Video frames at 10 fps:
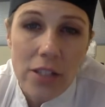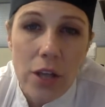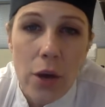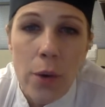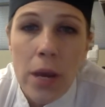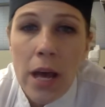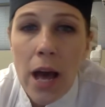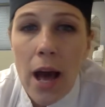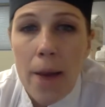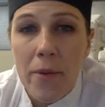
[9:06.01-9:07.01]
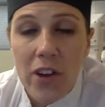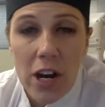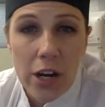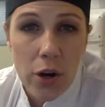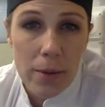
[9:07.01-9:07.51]
So
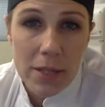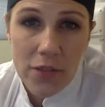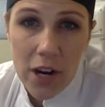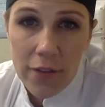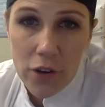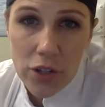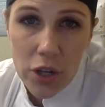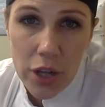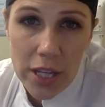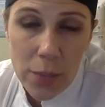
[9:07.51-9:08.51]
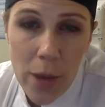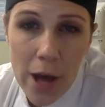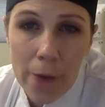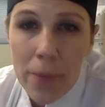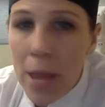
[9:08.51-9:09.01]
Bavarian cream is very versatile as
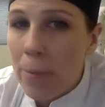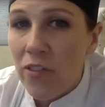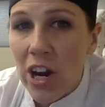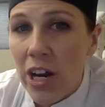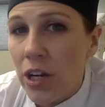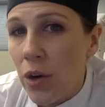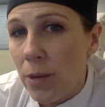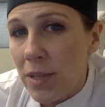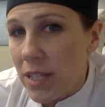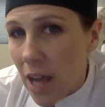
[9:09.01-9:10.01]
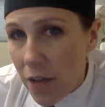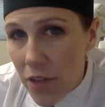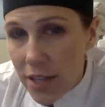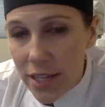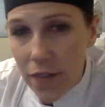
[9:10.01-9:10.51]
well. Bavarian cream is not
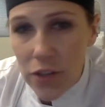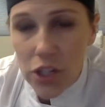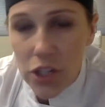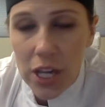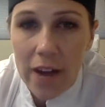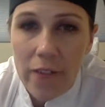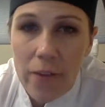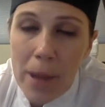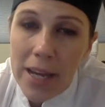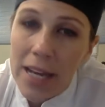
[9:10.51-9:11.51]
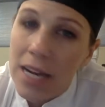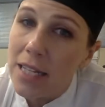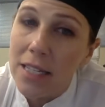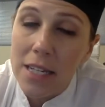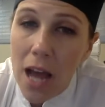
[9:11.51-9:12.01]
that stuff that you get out of a bucket. It
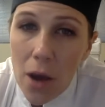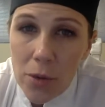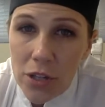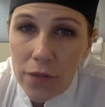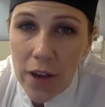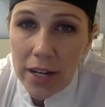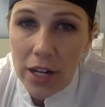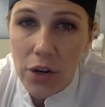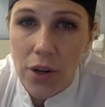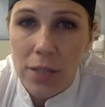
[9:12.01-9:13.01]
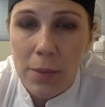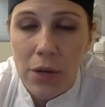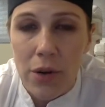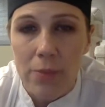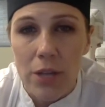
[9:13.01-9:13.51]
is not what you find in a Krispy
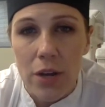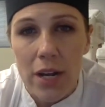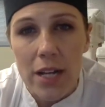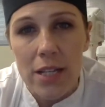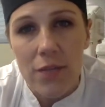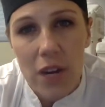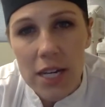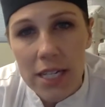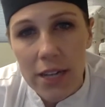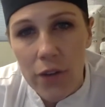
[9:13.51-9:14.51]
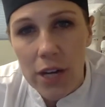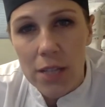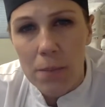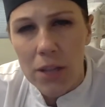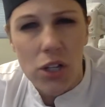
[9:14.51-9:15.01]
Kreme donut. It's very different.
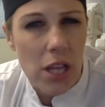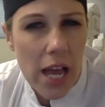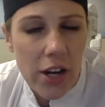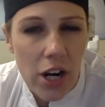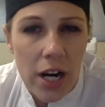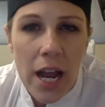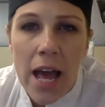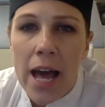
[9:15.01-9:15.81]
It's much lighter.